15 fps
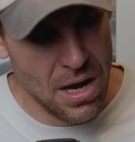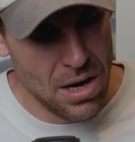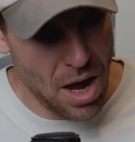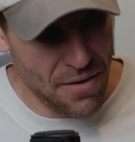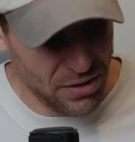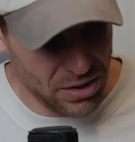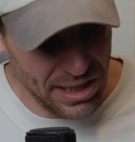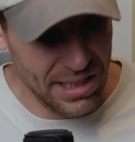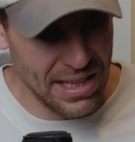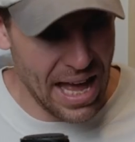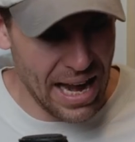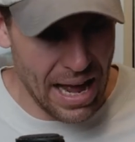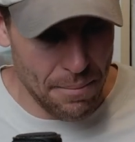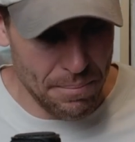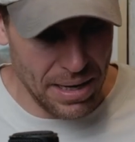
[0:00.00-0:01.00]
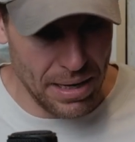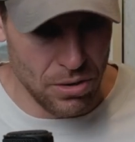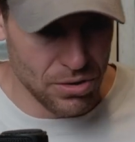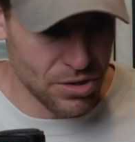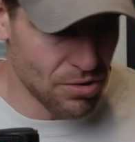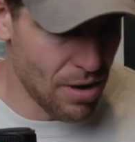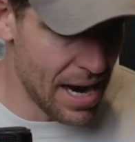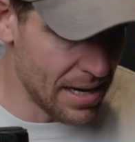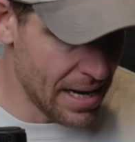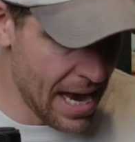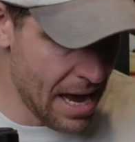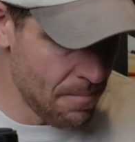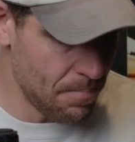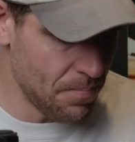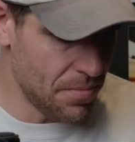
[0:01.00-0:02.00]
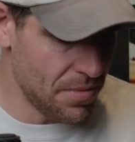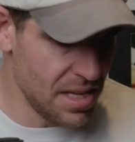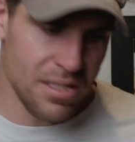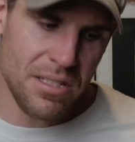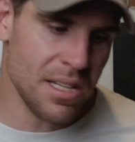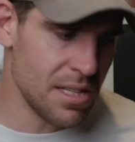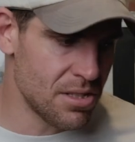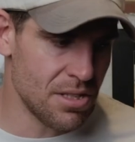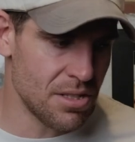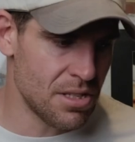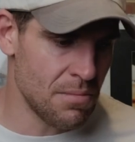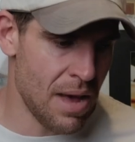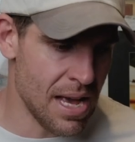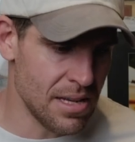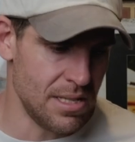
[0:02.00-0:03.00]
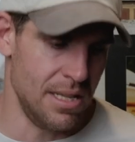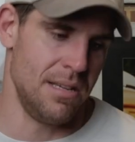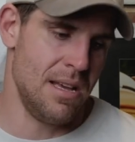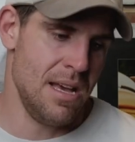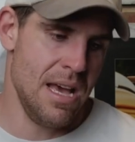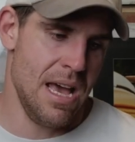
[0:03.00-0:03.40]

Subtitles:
I've cleared that up. It looks great now. This thing is just amazing.